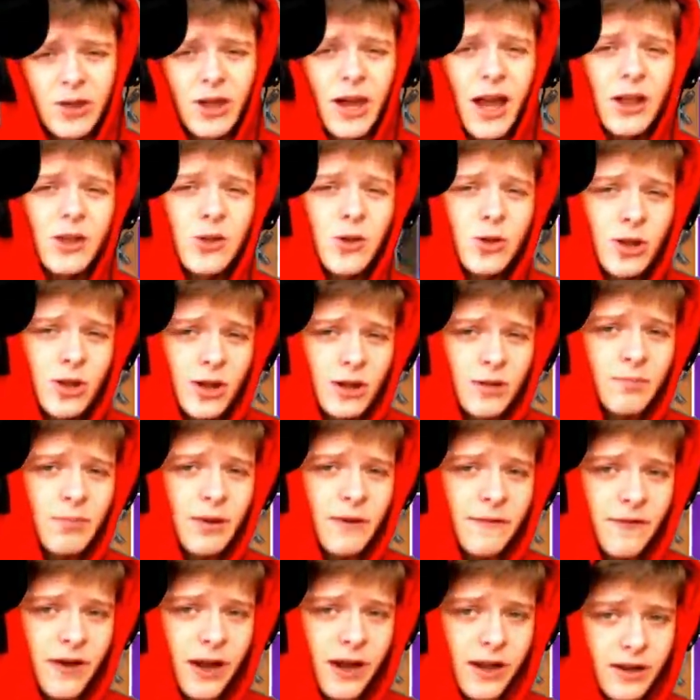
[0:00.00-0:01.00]
and you should be
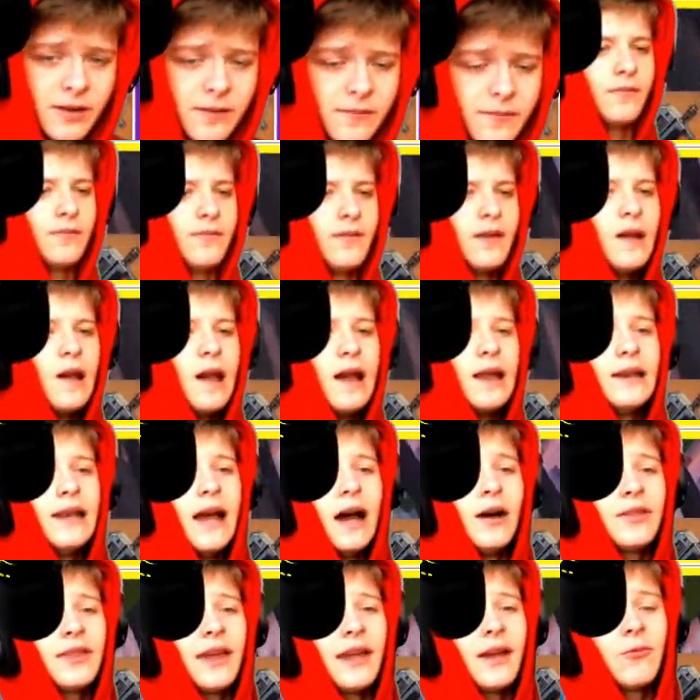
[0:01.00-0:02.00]
fine.
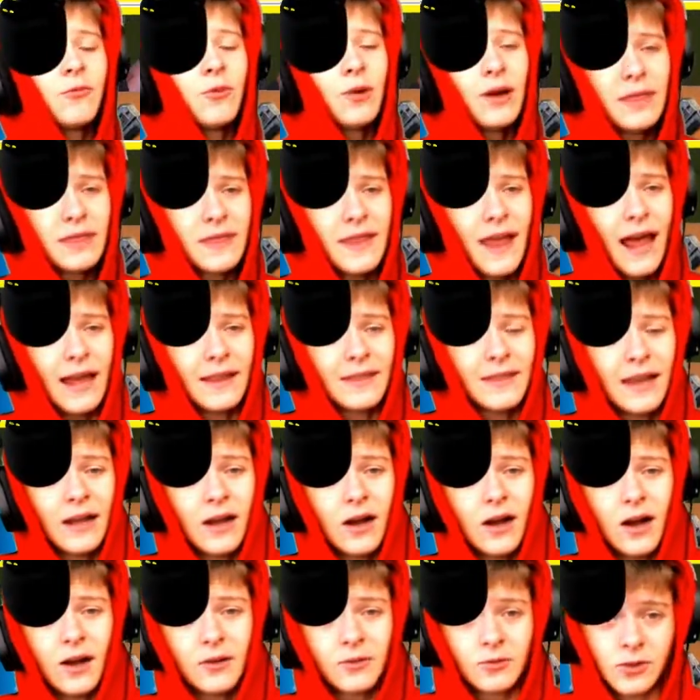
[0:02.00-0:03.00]
Now, with that, they
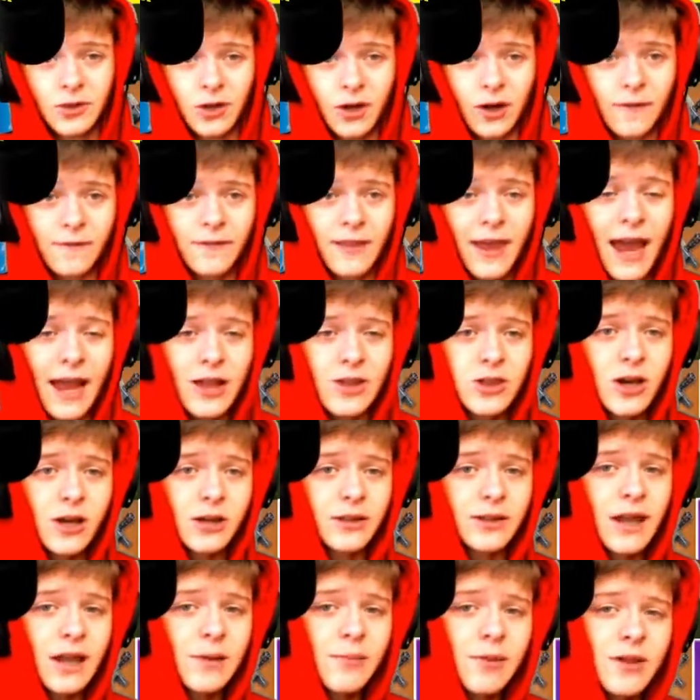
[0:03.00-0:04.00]
nerfed
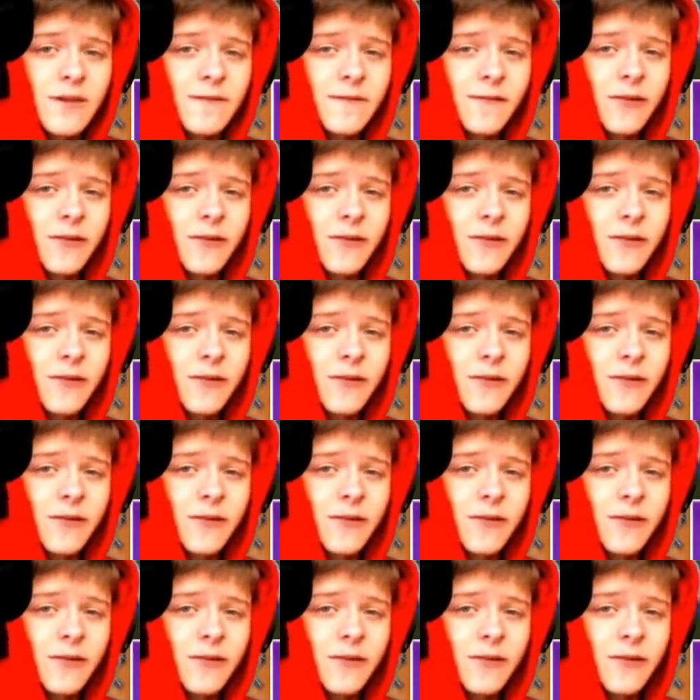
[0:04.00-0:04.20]
headshot damage for